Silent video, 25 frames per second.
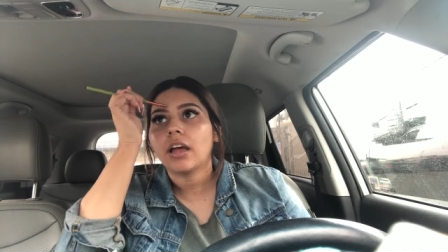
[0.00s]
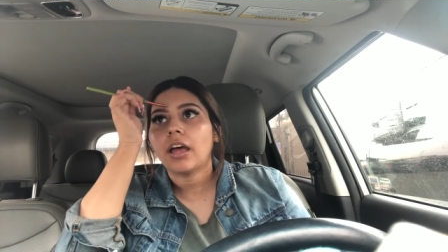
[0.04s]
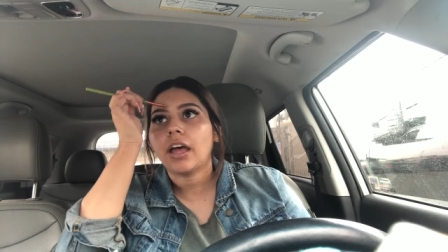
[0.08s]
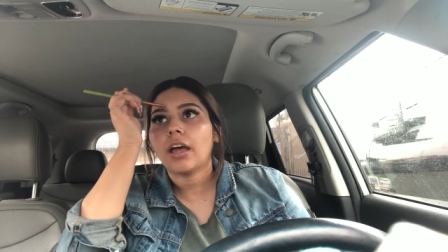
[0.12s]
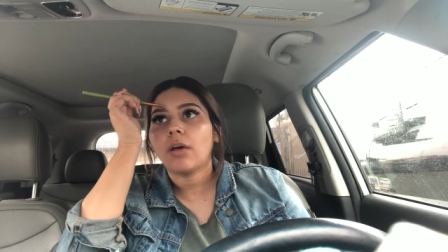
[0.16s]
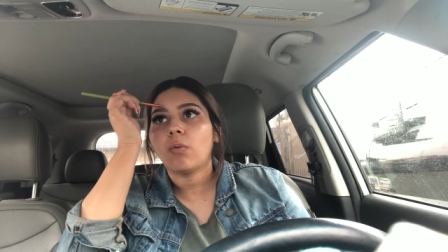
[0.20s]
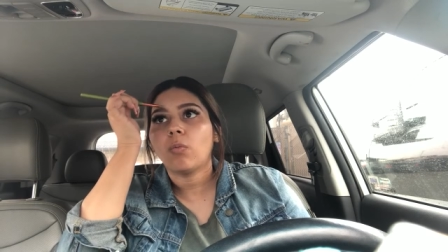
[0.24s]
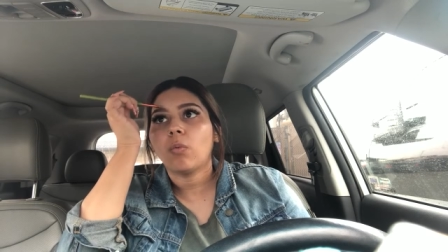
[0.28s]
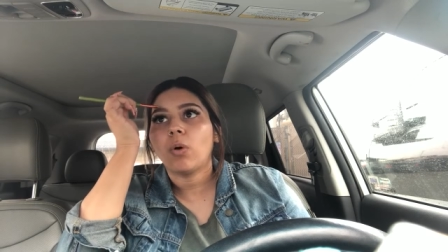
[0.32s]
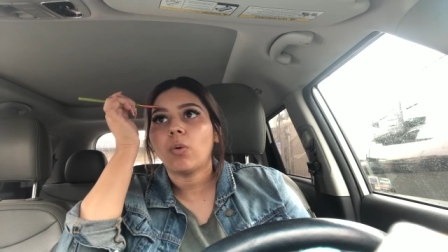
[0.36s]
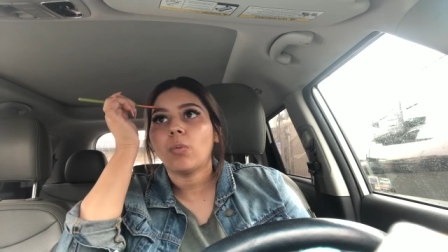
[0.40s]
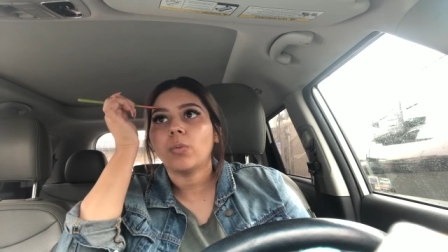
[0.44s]

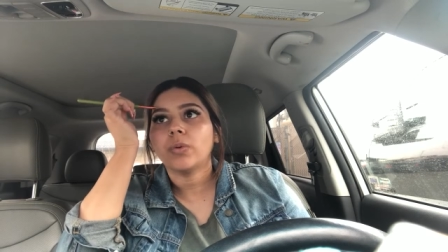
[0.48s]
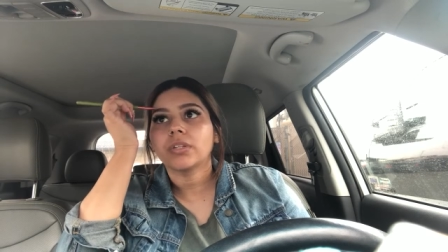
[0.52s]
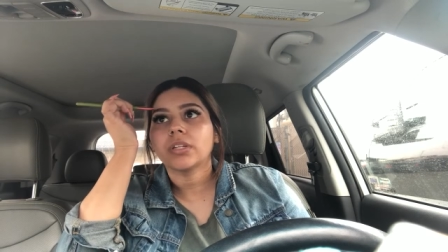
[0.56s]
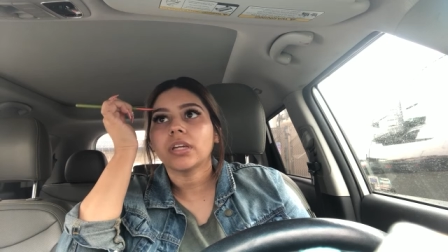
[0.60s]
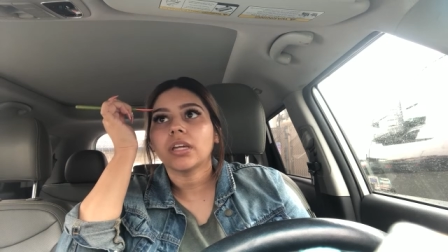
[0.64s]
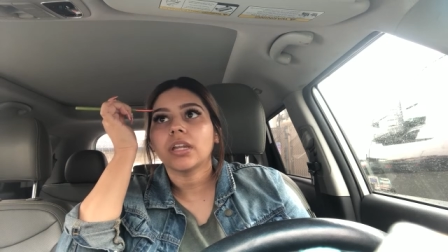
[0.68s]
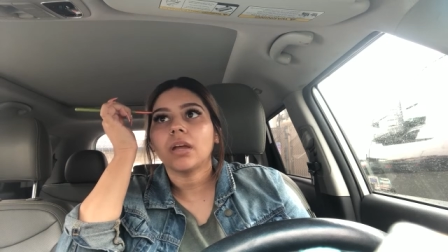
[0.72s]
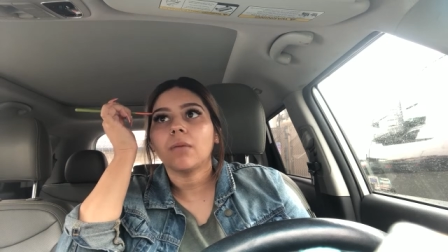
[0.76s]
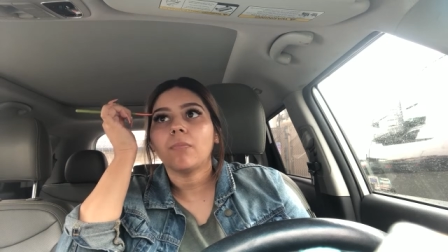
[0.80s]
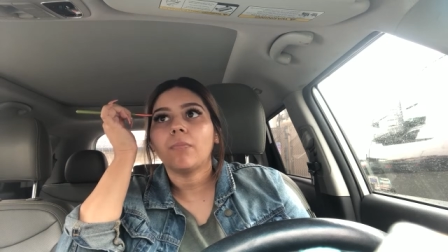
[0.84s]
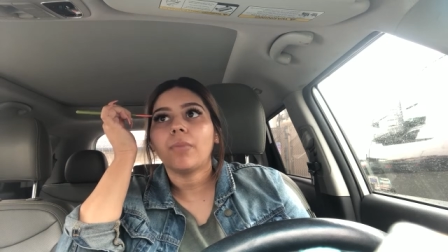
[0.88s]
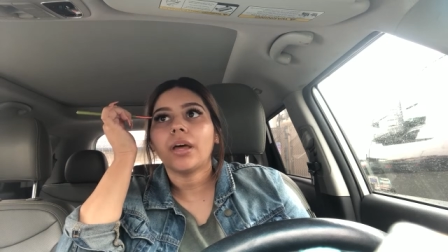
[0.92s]
and what was
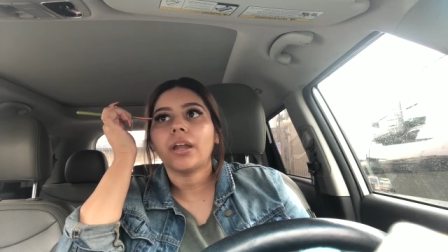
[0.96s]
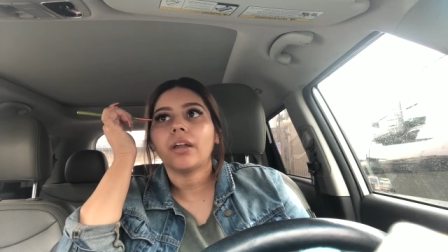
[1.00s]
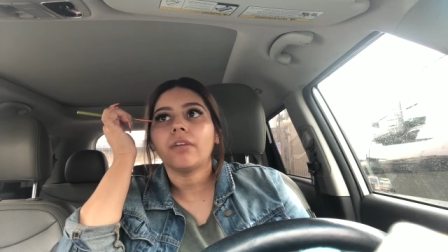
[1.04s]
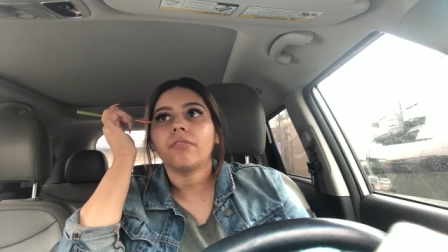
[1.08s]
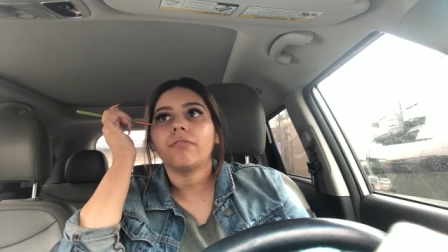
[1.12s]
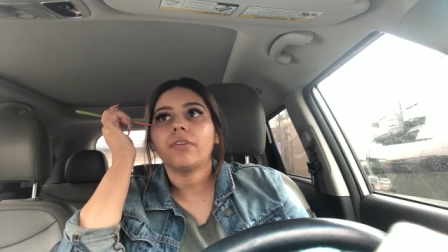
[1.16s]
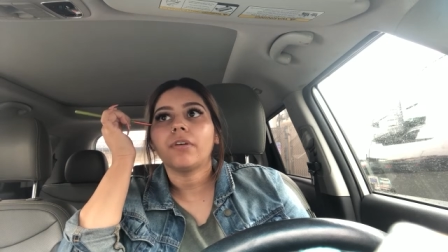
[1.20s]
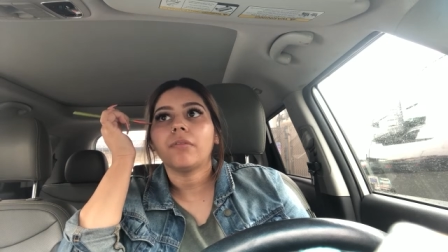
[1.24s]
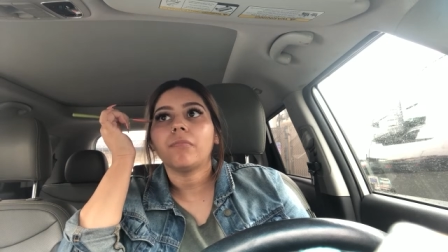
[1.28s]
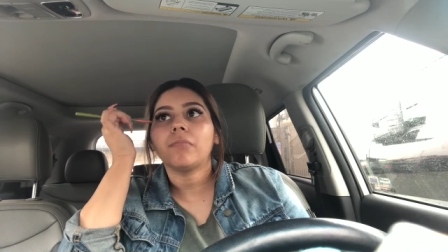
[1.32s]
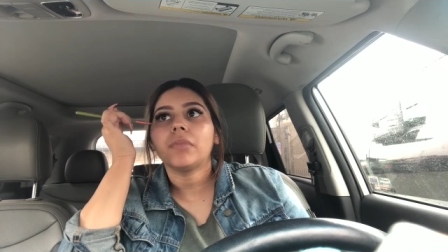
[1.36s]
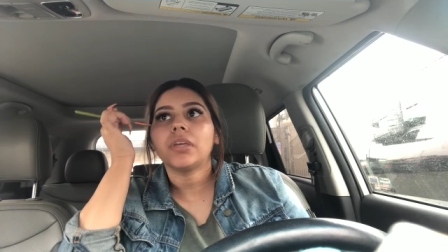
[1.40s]
going to
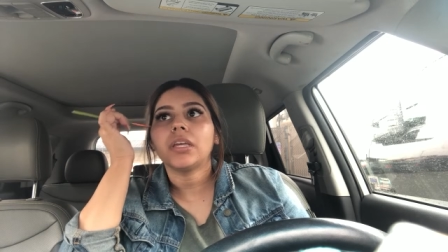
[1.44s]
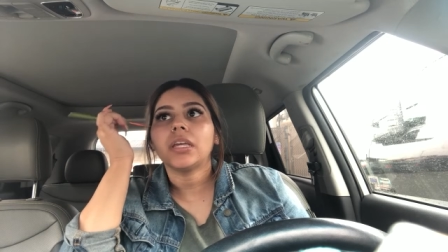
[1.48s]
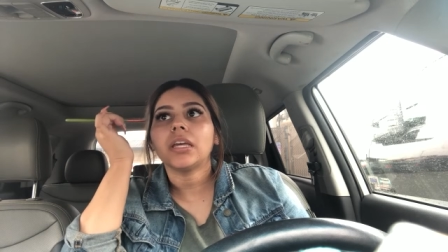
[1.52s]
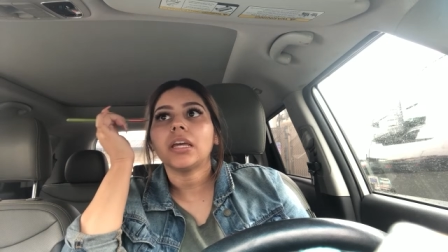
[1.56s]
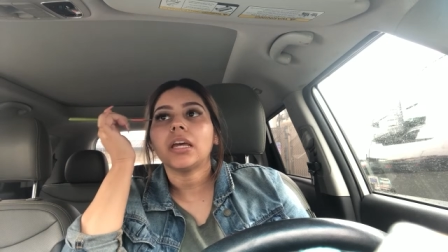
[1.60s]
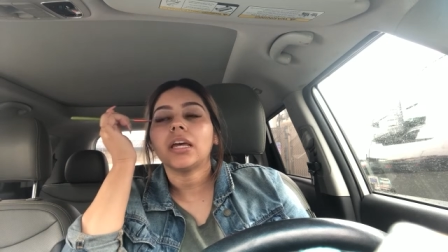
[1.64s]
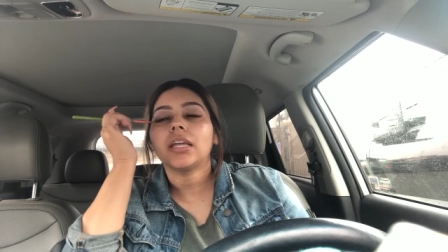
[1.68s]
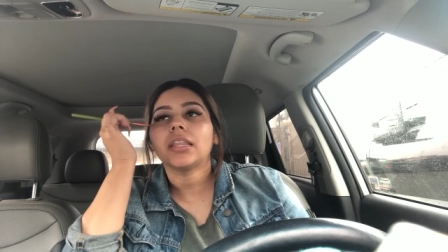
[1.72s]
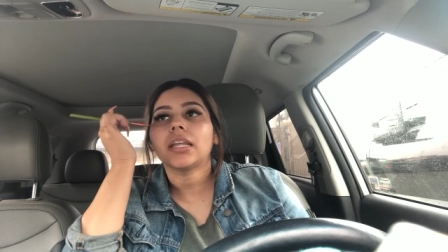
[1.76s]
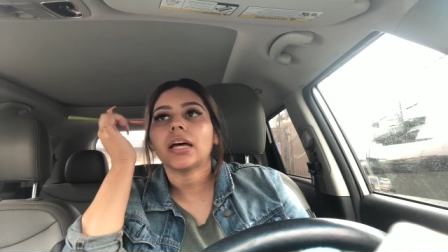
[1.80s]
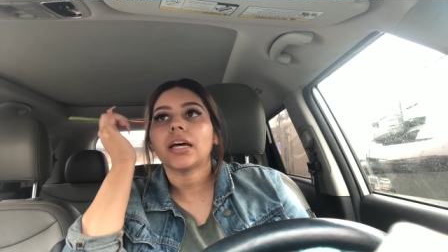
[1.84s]
benefit me in